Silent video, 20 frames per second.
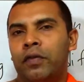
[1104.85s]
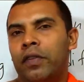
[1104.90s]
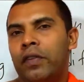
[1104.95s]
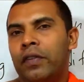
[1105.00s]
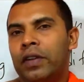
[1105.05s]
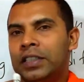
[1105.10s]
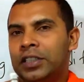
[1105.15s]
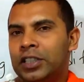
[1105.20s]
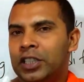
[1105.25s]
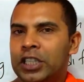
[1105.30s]
We
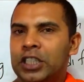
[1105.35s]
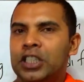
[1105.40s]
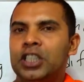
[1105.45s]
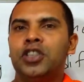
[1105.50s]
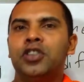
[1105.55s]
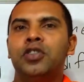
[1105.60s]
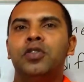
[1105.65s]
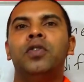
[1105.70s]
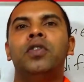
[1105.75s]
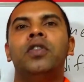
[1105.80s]
will
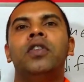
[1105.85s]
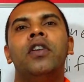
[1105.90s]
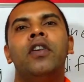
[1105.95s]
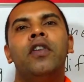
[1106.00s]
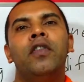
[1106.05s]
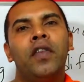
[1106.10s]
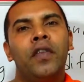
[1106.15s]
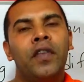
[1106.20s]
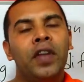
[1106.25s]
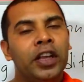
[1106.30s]
teach you,
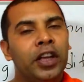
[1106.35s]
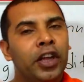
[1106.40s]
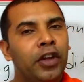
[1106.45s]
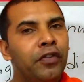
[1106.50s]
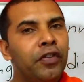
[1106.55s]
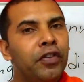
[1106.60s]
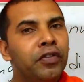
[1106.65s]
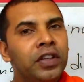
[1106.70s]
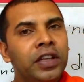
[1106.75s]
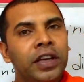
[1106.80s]
we will
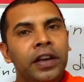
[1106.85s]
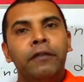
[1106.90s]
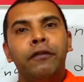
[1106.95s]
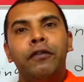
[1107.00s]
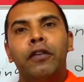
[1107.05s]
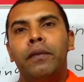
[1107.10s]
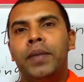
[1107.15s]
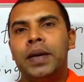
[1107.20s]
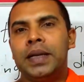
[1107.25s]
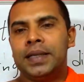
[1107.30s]
give you the
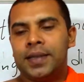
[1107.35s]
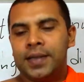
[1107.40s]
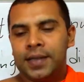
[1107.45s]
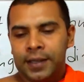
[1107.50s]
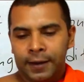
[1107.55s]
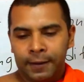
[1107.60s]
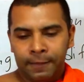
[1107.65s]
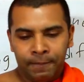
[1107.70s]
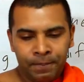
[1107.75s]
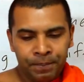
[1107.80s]

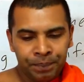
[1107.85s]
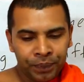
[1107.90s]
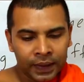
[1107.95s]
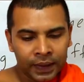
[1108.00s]
information.